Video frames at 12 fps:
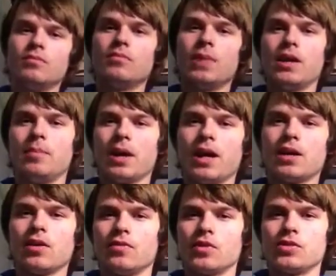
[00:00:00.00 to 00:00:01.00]
Manny
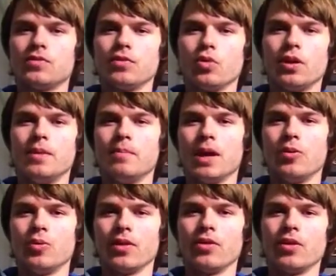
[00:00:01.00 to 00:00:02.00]
Pacquiao versus Floyd
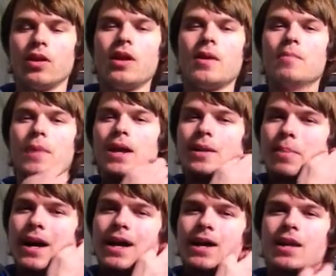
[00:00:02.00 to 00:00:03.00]
Mayweather. Manny
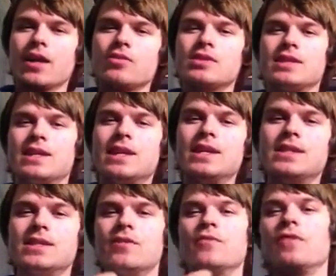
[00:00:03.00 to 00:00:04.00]
Pacquiao's
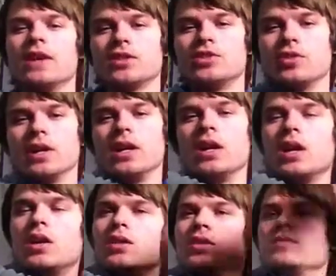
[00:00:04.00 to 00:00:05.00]
keys to victory.
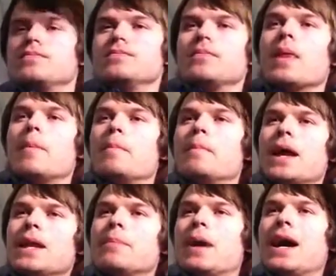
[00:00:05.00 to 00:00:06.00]

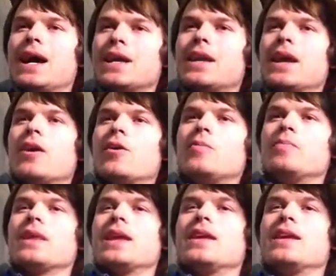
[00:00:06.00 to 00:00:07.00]
Manny Pacquiao,
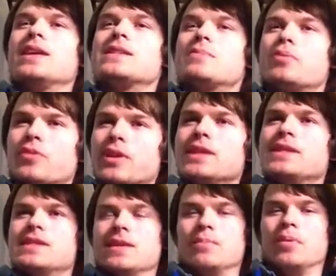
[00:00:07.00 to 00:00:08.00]
it's pretty
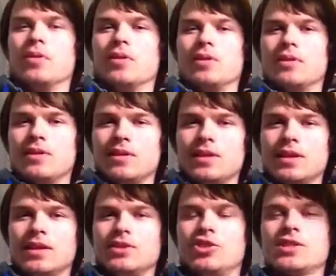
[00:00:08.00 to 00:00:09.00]
simple.
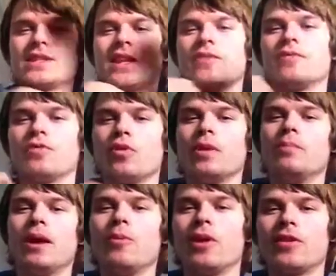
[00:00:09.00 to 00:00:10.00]
Just like Floyd
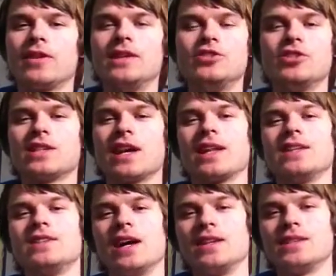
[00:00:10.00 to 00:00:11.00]
Mayweather, he just got
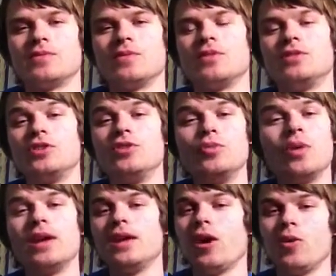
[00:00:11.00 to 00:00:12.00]
to do
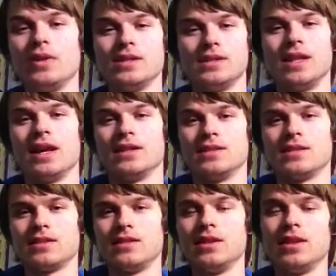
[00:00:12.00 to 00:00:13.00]
what he always does.